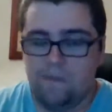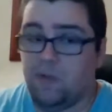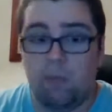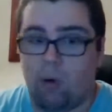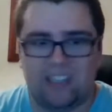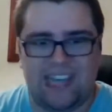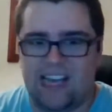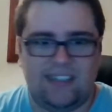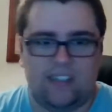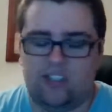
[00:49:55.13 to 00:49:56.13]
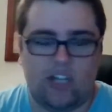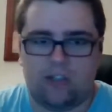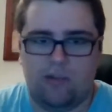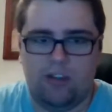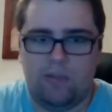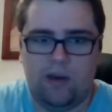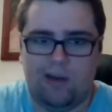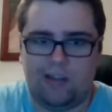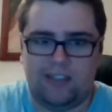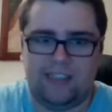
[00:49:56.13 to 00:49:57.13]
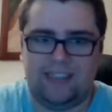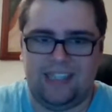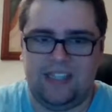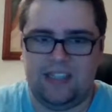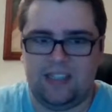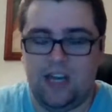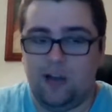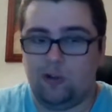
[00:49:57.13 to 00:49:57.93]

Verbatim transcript: Most cases just going to be about the Sin Cities.